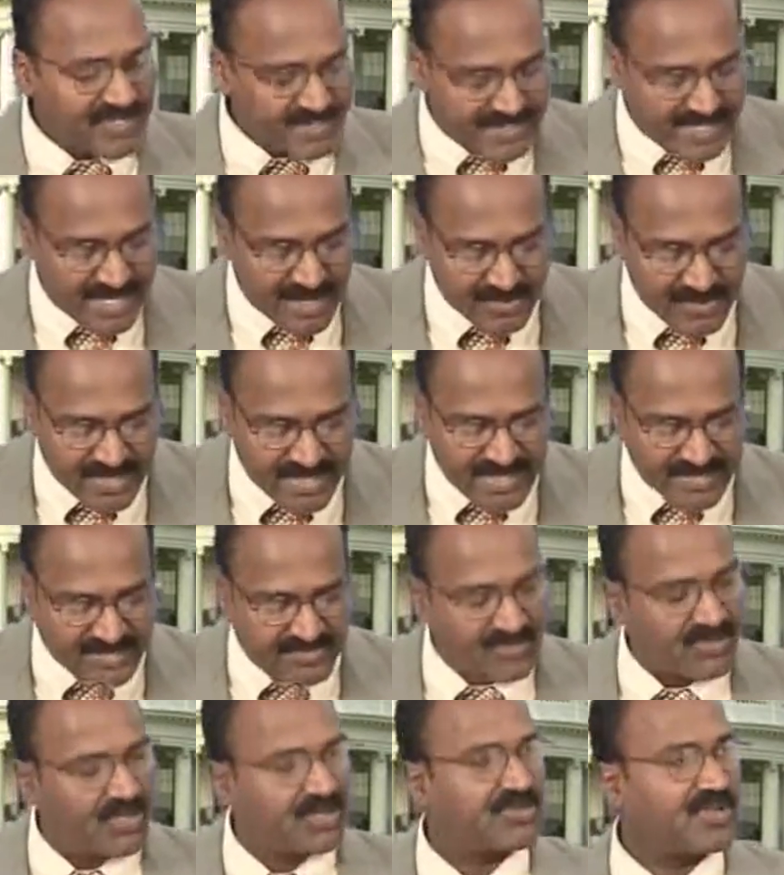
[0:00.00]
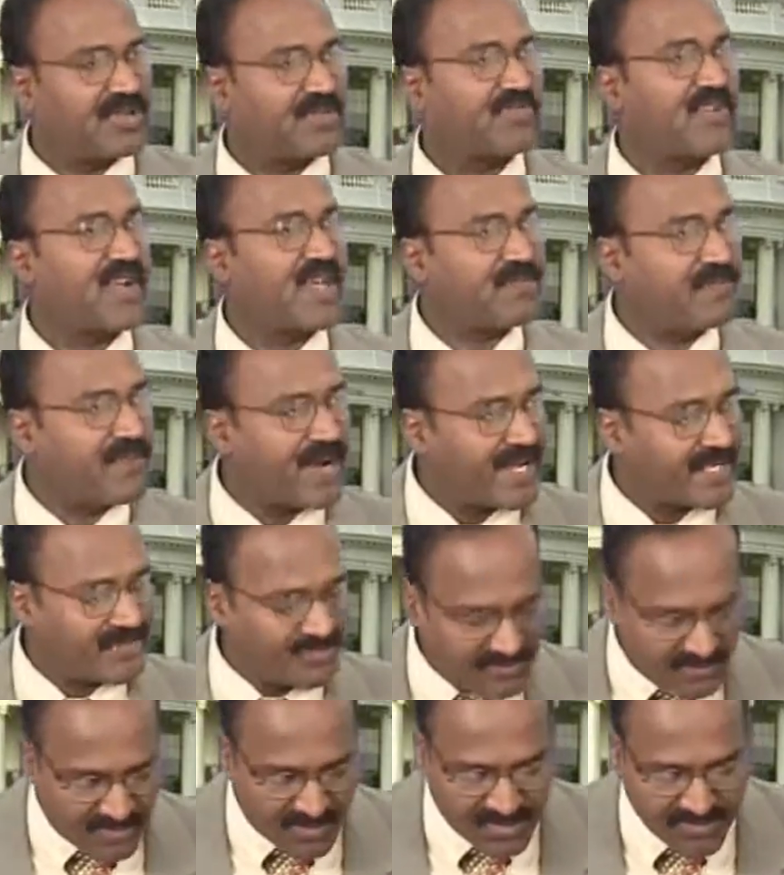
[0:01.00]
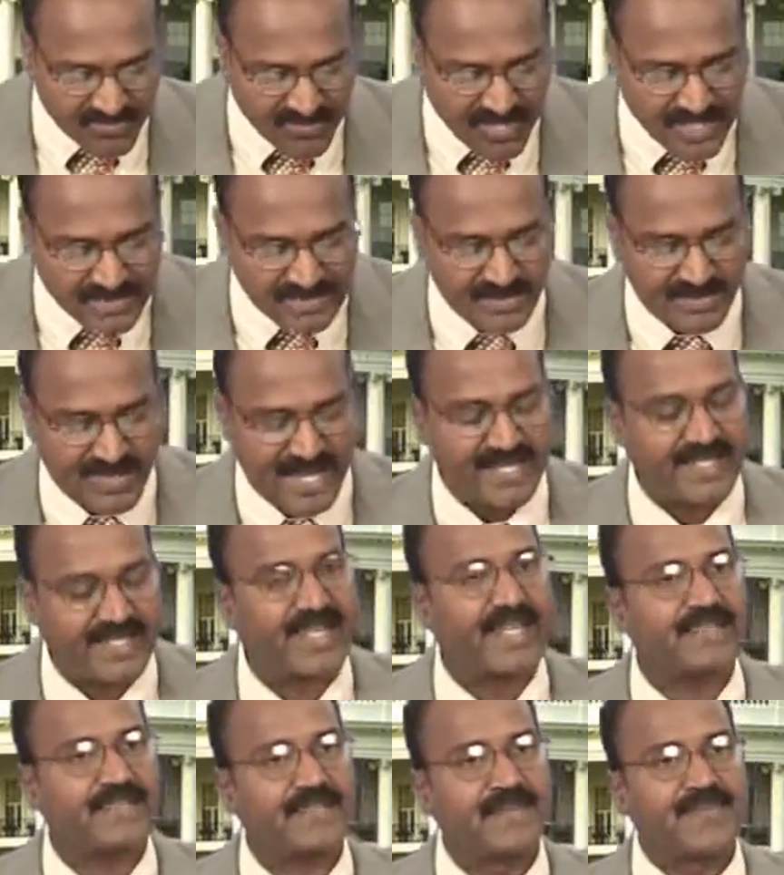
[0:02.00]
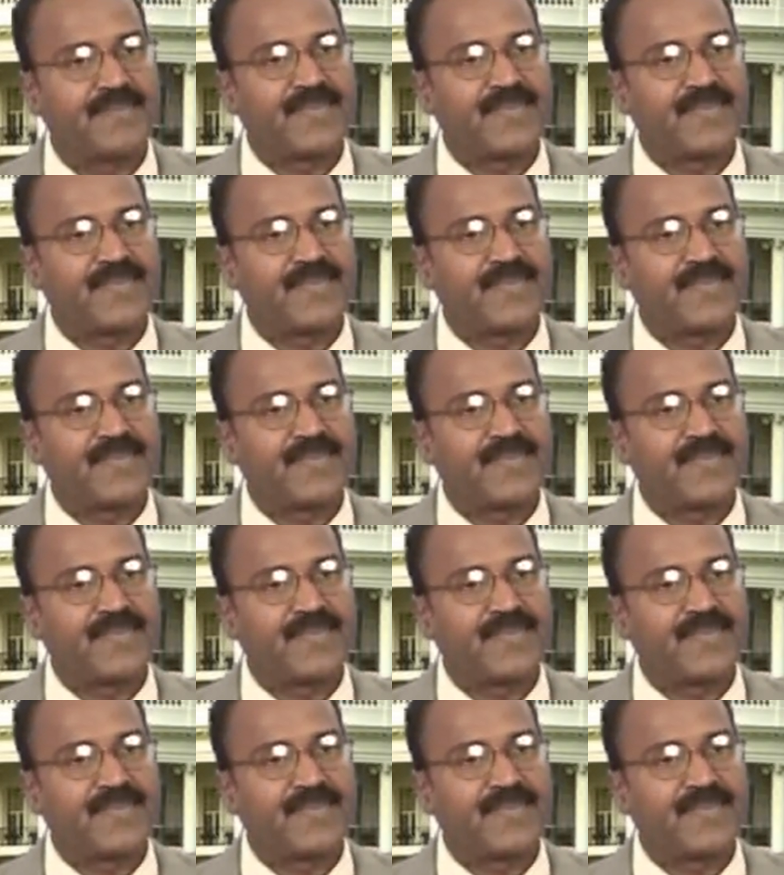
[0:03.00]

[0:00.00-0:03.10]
the number is 415.4 for semantics,